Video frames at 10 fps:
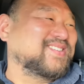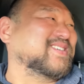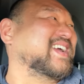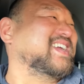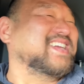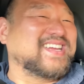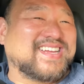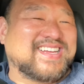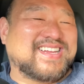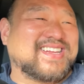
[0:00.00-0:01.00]
you okay?
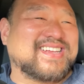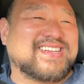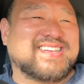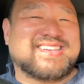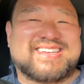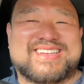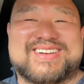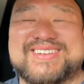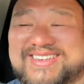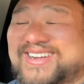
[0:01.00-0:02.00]
Yeah.
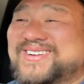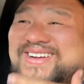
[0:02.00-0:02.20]
Okay.